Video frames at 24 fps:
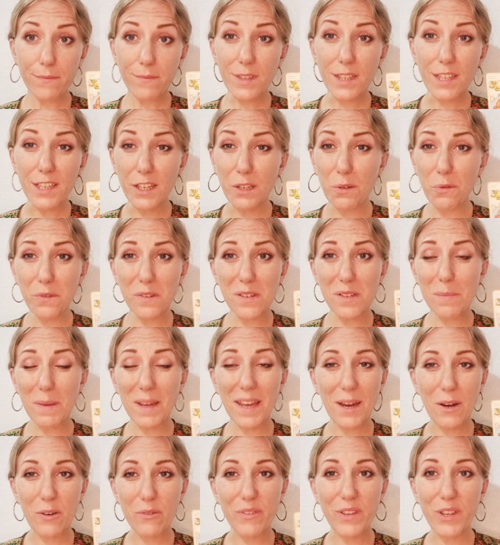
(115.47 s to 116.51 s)
in order to be
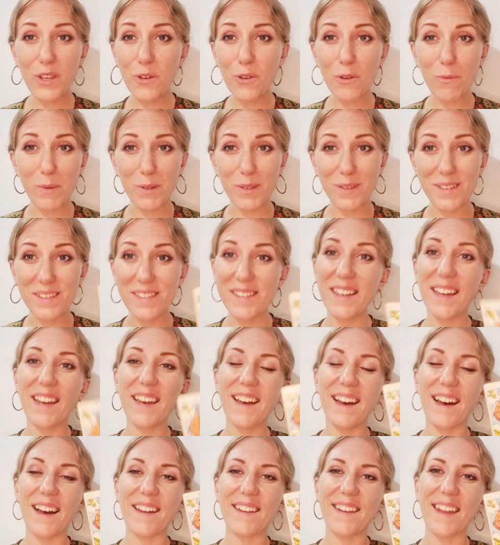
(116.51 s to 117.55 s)
healthy humans.
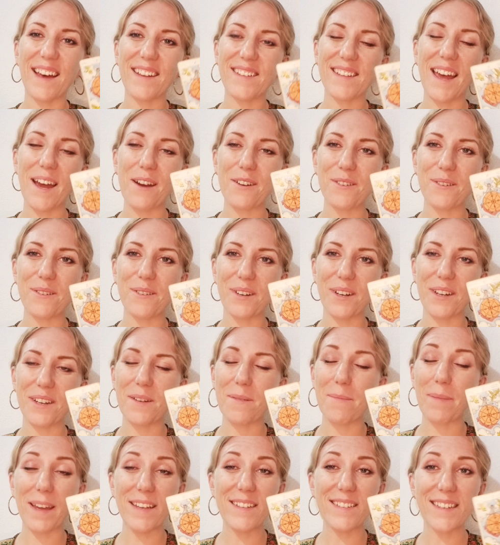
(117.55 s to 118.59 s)
And that's how you're going
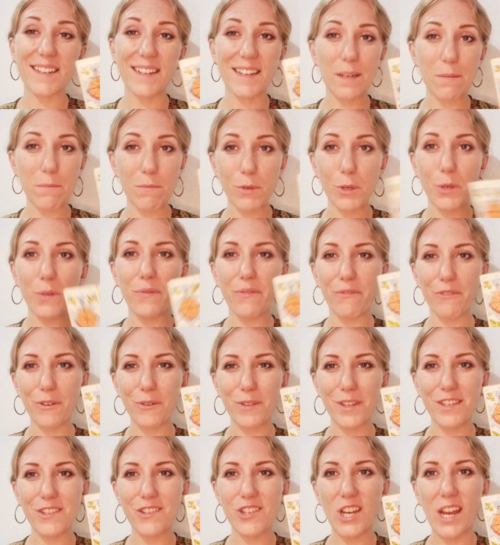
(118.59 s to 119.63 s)
to basically move through
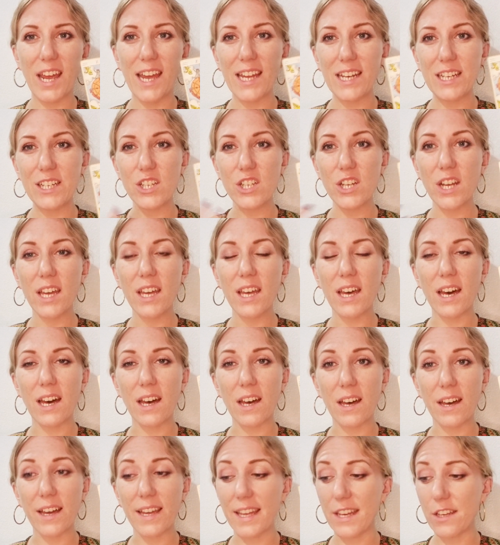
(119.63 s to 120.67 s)
this change
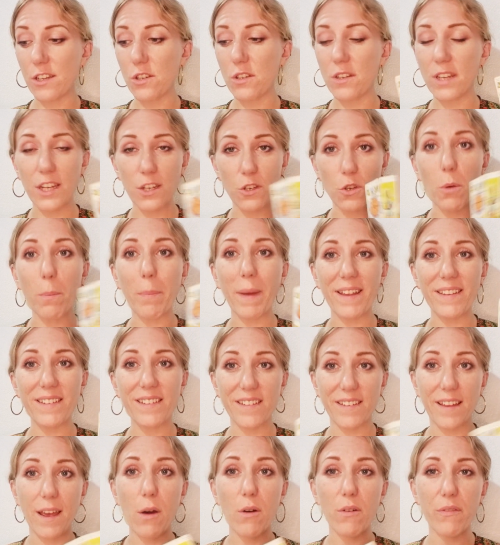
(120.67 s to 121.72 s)
uh, in, in your best
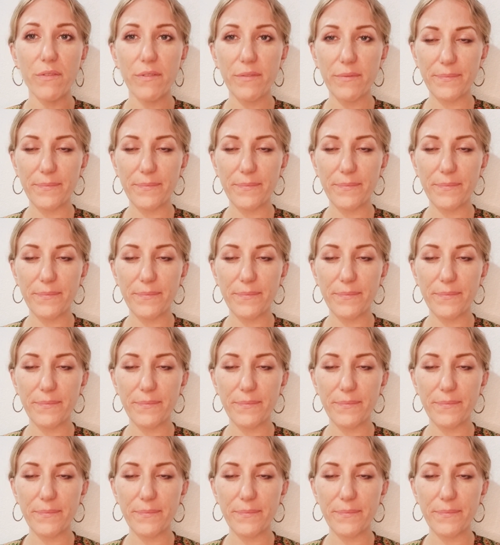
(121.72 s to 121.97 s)
self.